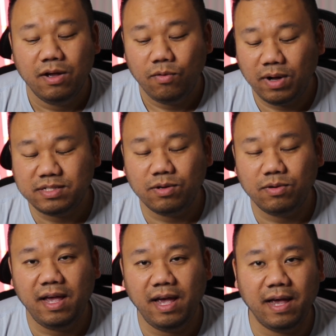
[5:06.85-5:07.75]
Well, that's
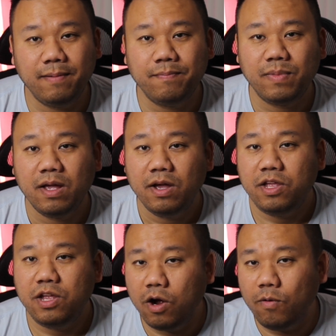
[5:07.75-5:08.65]
okay.
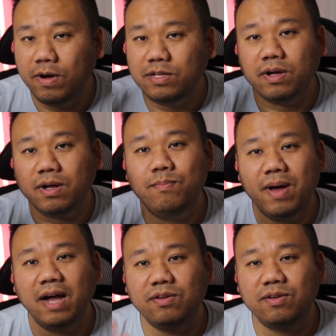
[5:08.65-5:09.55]
You're always welcome
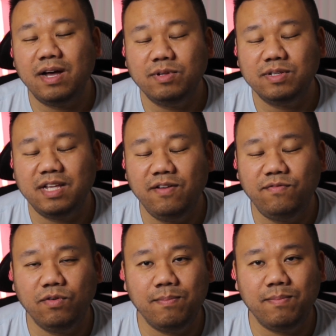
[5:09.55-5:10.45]
back to come to
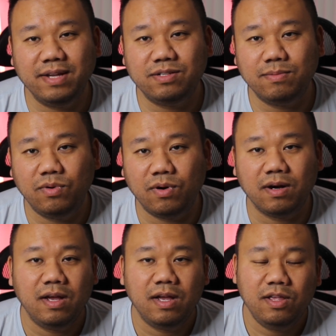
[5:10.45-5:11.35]
Safuu and buy some
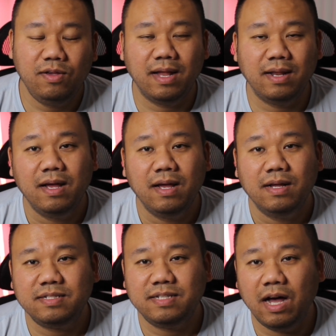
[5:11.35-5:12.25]
more. You can
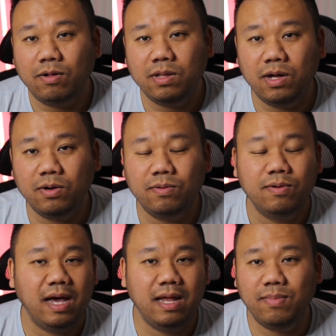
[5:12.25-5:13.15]
sell low
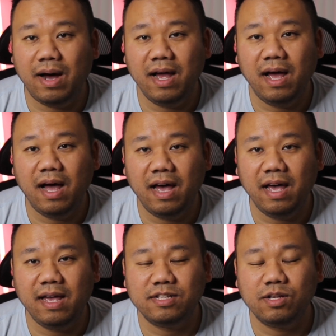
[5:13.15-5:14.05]
and buy high.
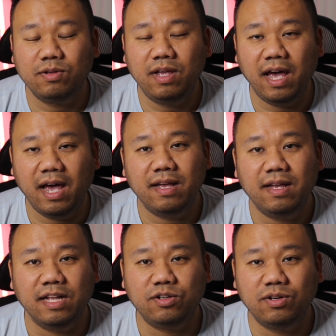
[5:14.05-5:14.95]
It's okay.
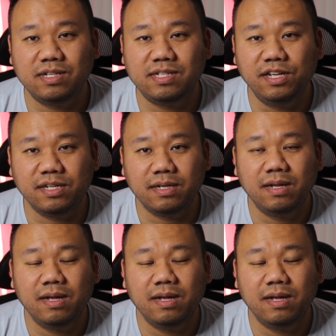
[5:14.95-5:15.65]
It's your decision.